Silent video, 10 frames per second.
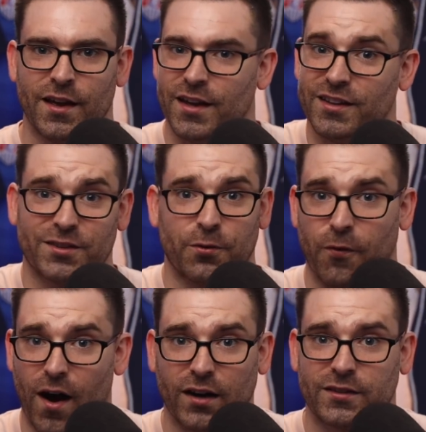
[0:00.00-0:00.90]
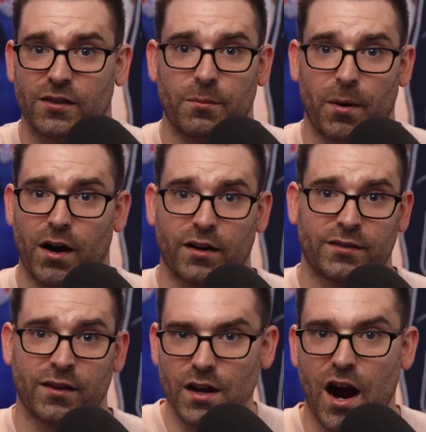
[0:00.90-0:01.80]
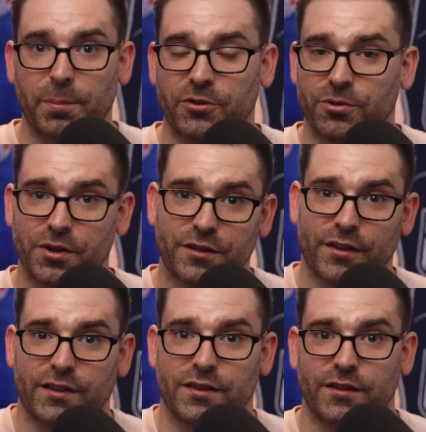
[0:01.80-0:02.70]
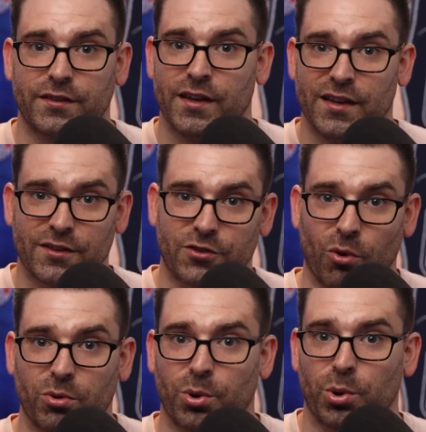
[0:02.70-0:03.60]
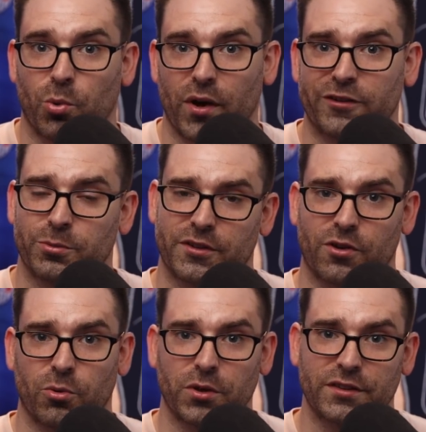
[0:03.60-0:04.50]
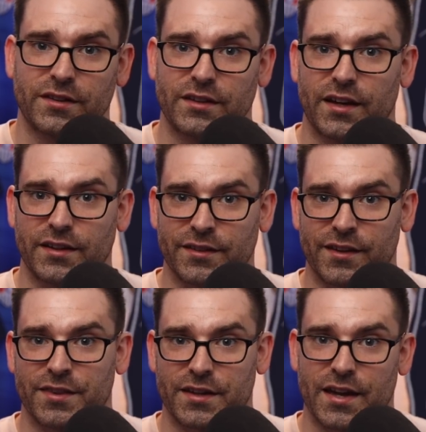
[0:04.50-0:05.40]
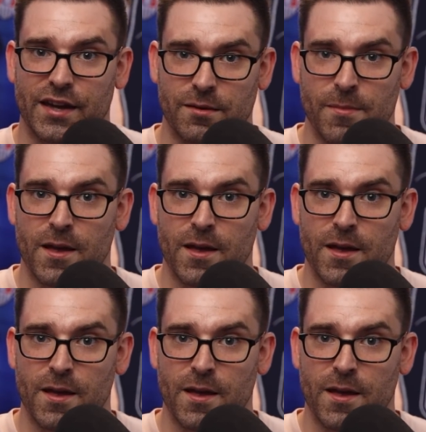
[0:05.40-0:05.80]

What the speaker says: He's a fox in the box. Opportunities like this don't go to waste when Daryl Dike is in the game.